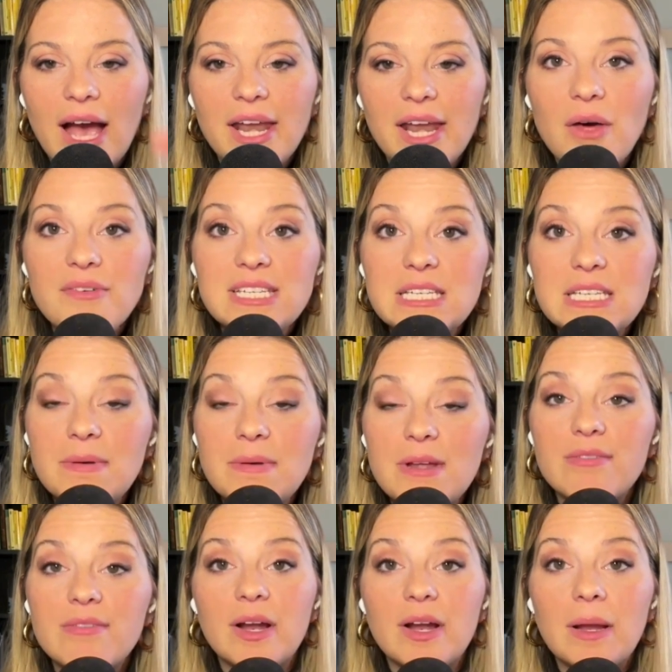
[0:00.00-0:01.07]
I know this has been
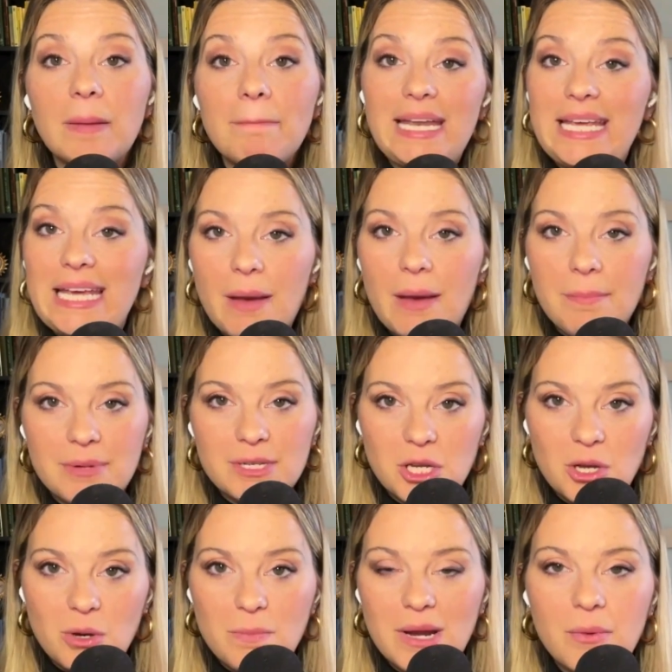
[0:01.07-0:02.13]
a very meaty
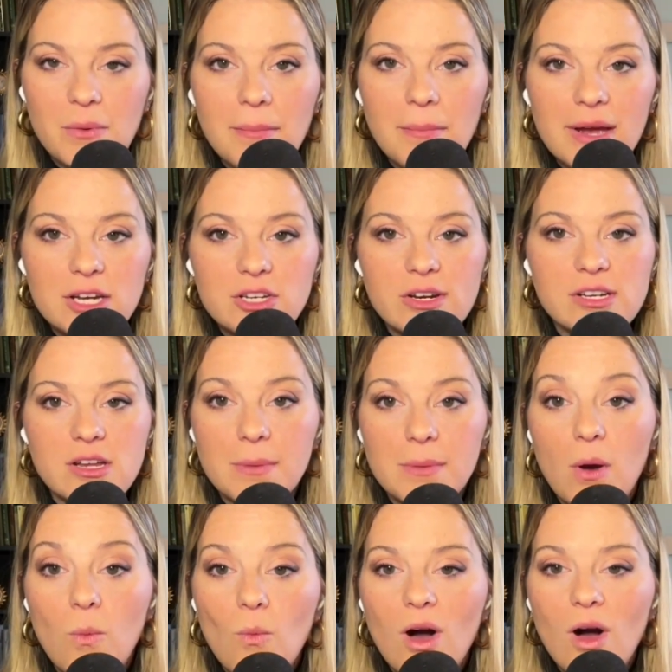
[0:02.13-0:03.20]
episode, but I want to make sure I talk
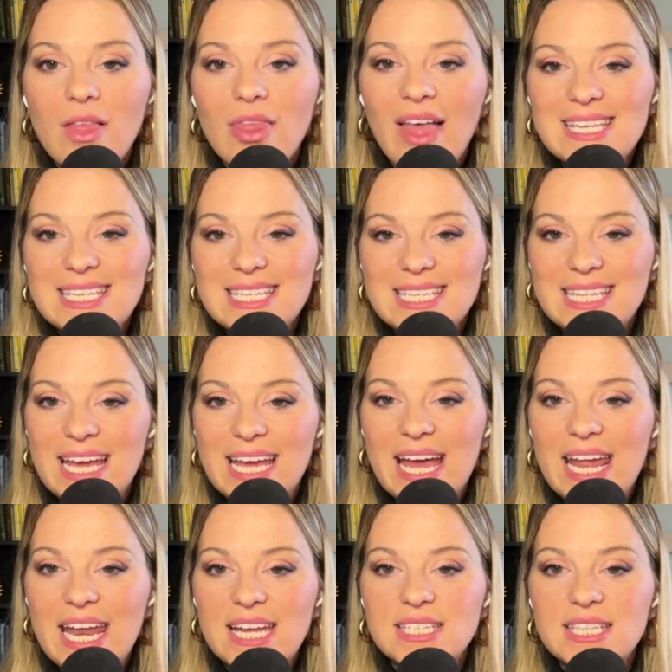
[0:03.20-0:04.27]
about one last thing,
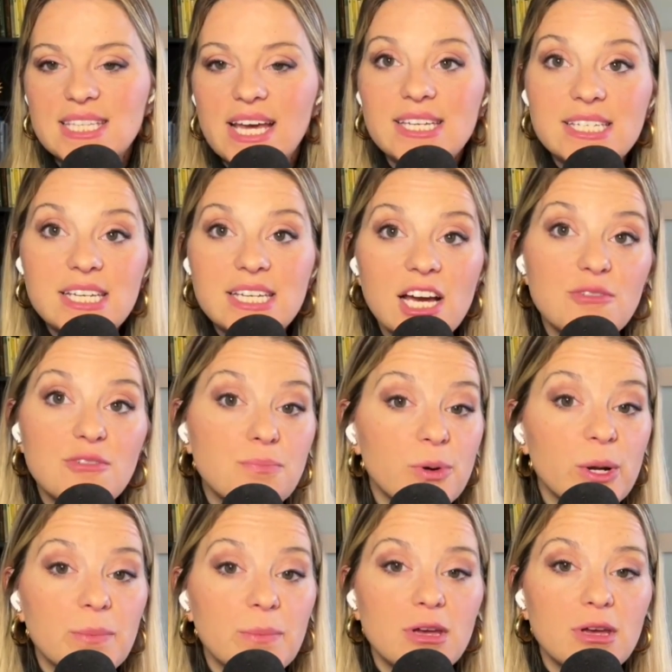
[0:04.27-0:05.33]
and it's the idea of
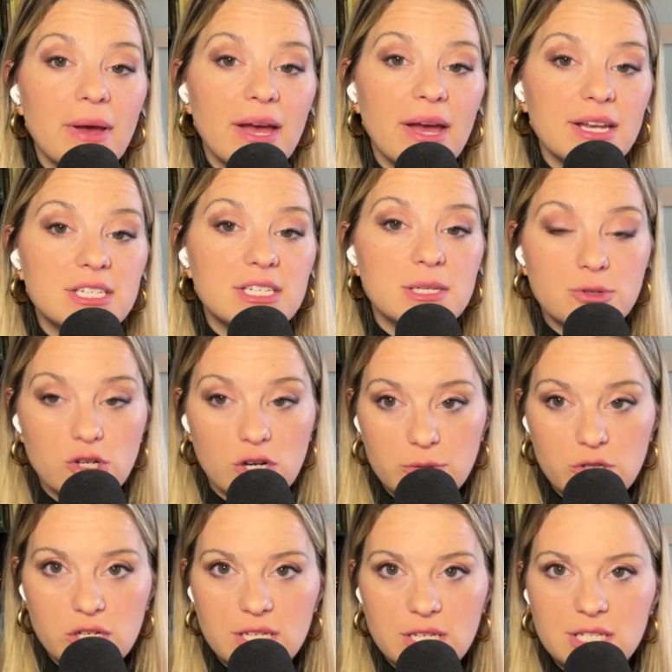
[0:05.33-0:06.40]
premium paid
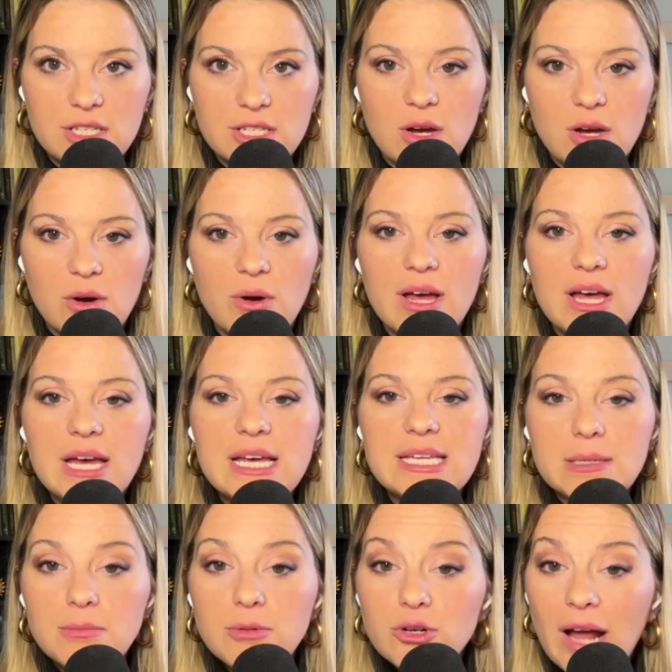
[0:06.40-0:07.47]
subscriptions. So
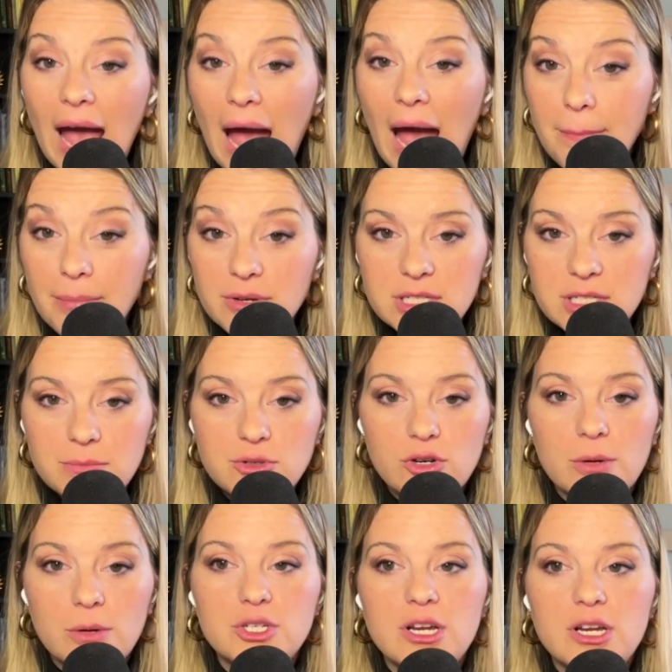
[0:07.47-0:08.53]
similar to Apple
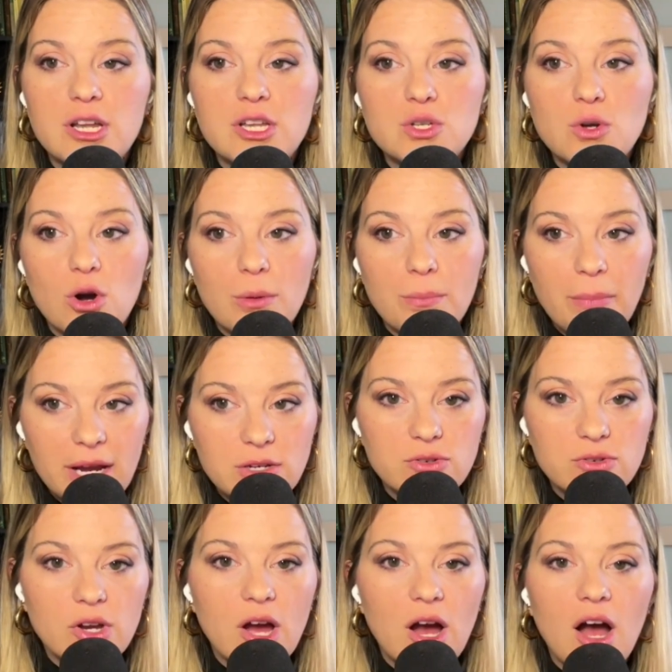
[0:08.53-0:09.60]
subscriptions or
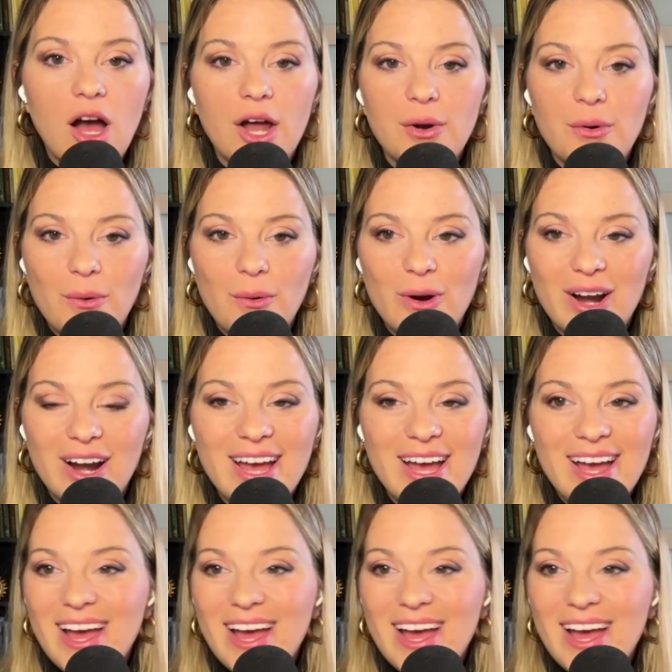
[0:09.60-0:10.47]
Patreon or